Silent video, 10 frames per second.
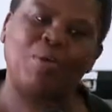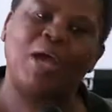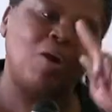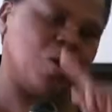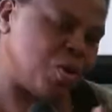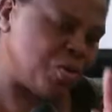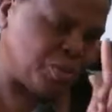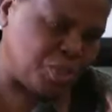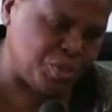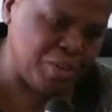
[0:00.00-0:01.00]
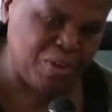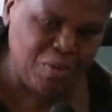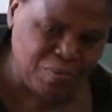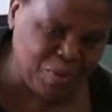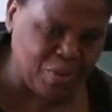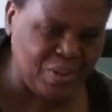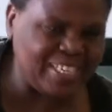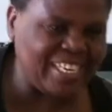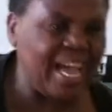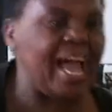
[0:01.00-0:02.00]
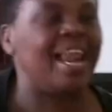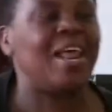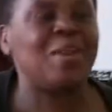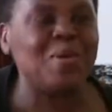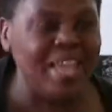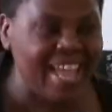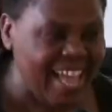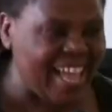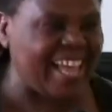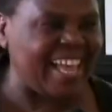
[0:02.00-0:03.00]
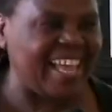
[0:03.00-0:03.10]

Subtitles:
We are all children of God. Yes. Hallelujah.